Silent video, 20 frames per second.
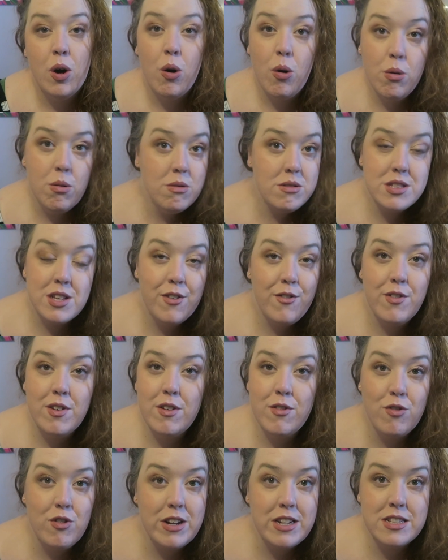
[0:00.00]
Also
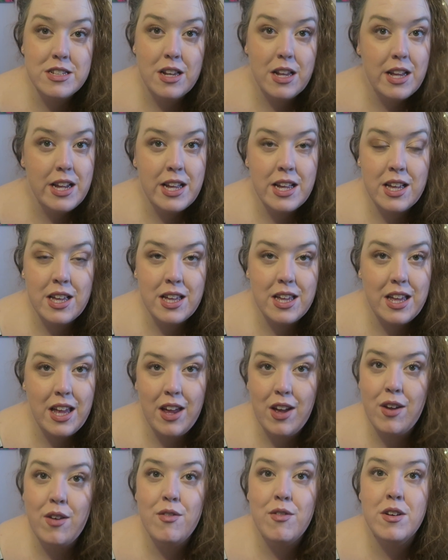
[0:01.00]
feel free to like
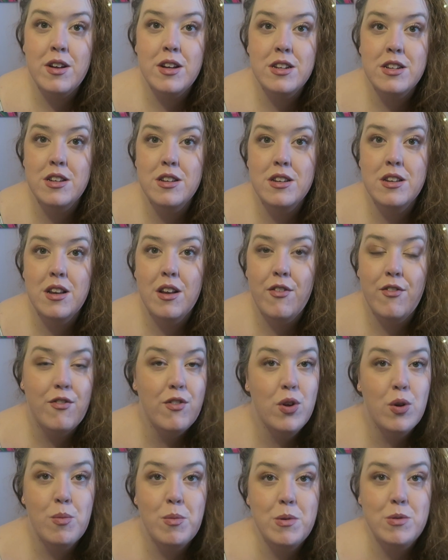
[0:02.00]
give a
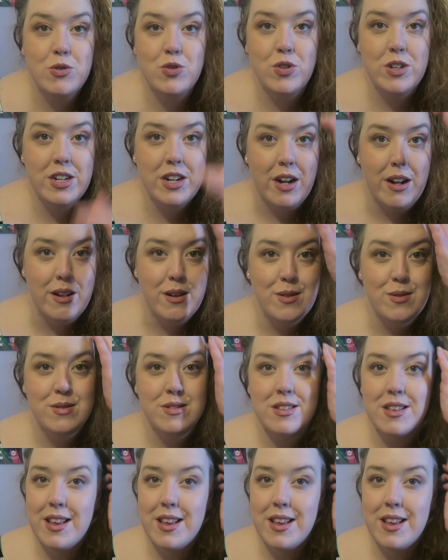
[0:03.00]
few more trios.